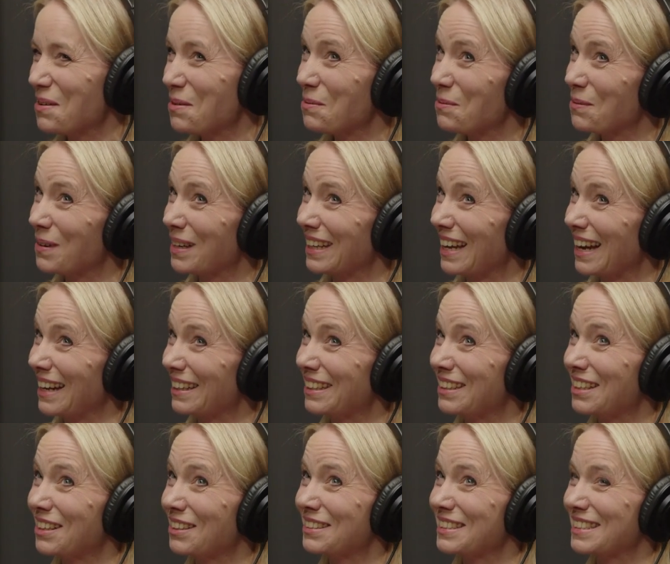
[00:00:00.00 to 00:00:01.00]

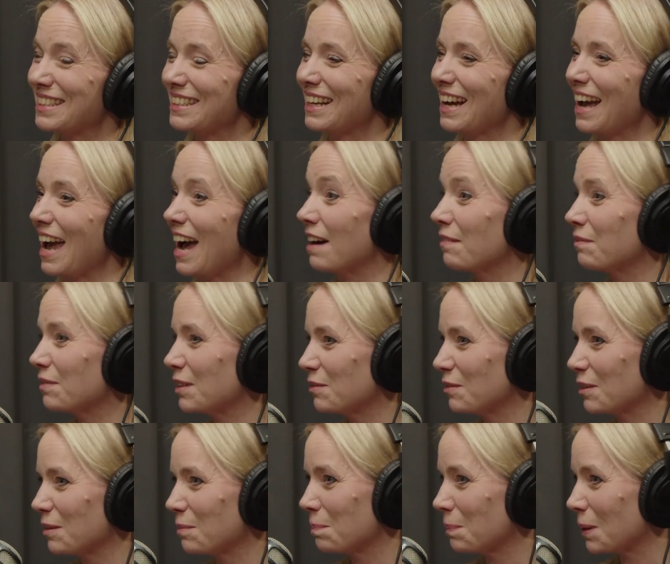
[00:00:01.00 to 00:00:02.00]
Is it a half
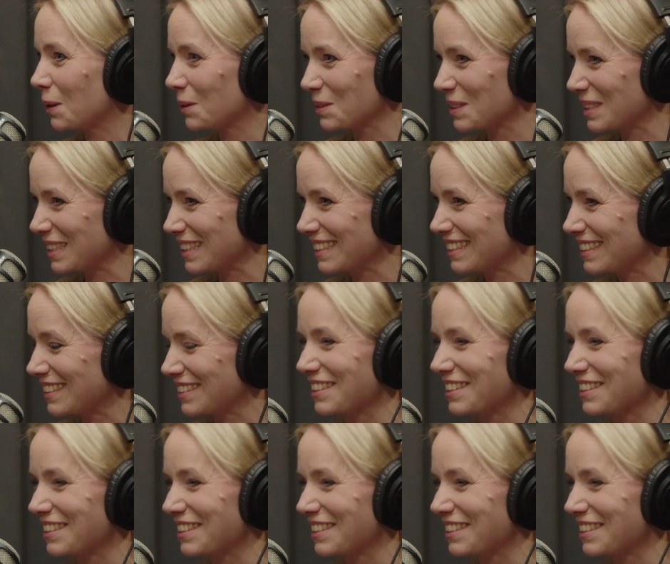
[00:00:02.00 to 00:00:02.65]
of a person